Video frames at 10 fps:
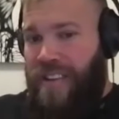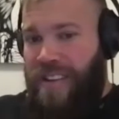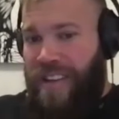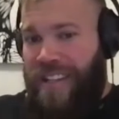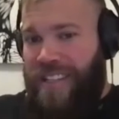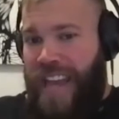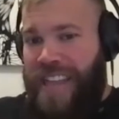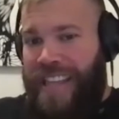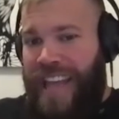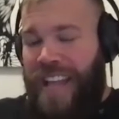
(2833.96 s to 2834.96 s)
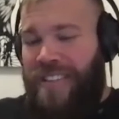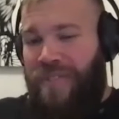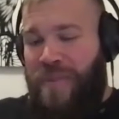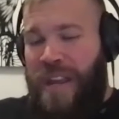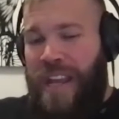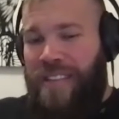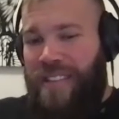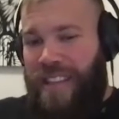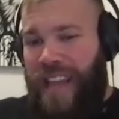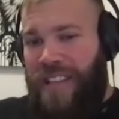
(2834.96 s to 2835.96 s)
Because I think that's, for me, it's
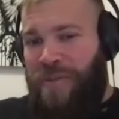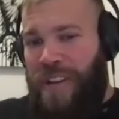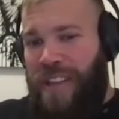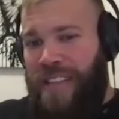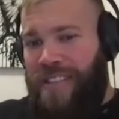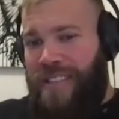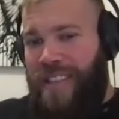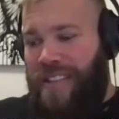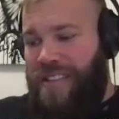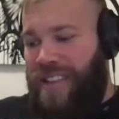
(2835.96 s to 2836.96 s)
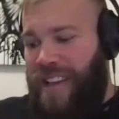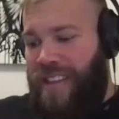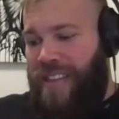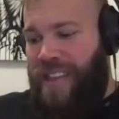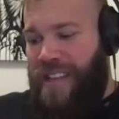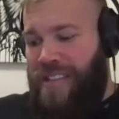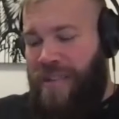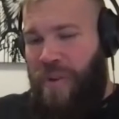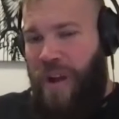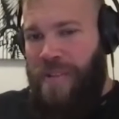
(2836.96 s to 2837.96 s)
like, that's
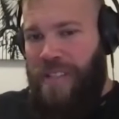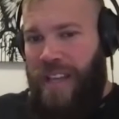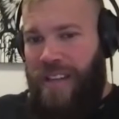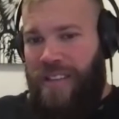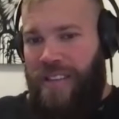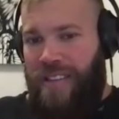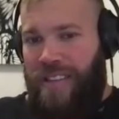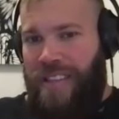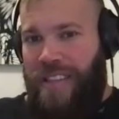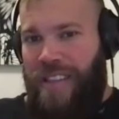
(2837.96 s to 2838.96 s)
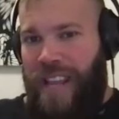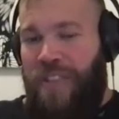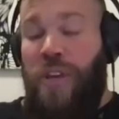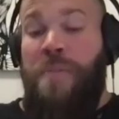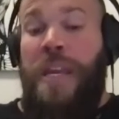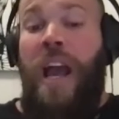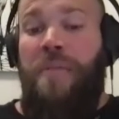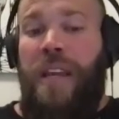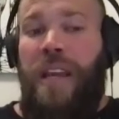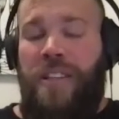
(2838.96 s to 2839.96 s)
the promised land. Like, to me,
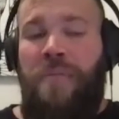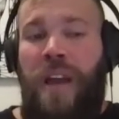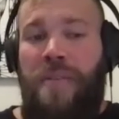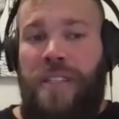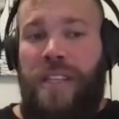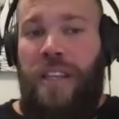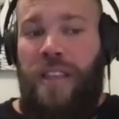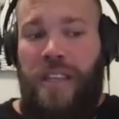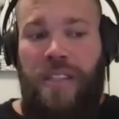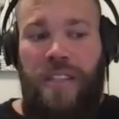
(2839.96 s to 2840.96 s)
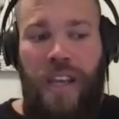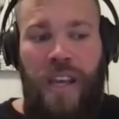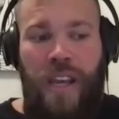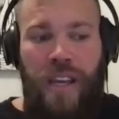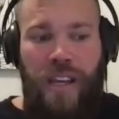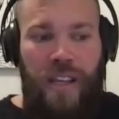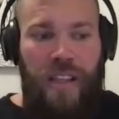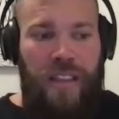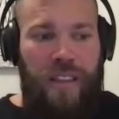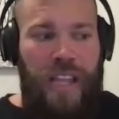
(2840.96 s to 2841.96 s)
I'm thinking sometimes it's like this,
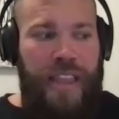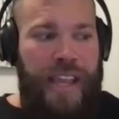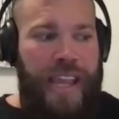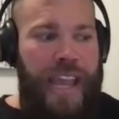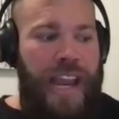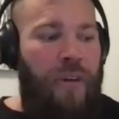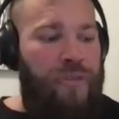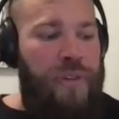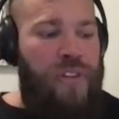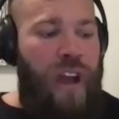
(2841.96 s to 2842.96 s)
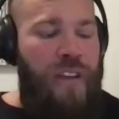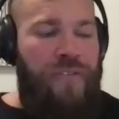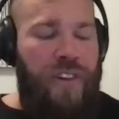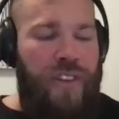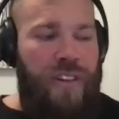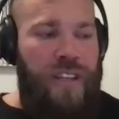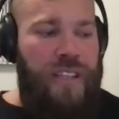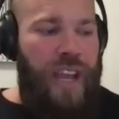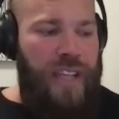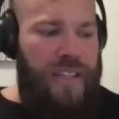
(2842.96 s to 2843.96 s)
like, it helps me drive further into
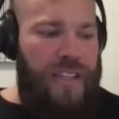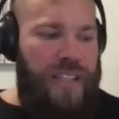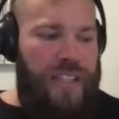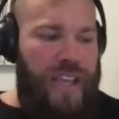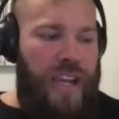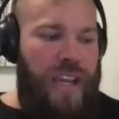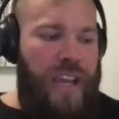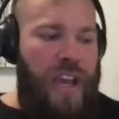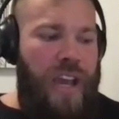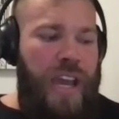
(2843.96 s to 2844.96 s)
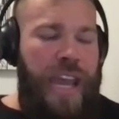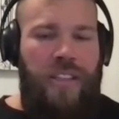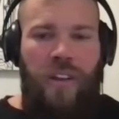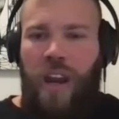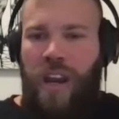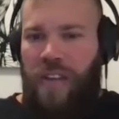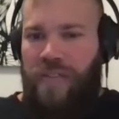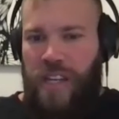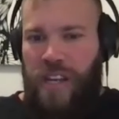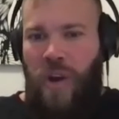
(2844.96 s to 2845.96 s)
sense, because it's like, it's not enough
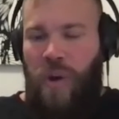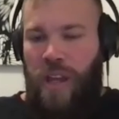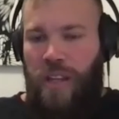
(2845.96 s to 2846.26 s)
to know it.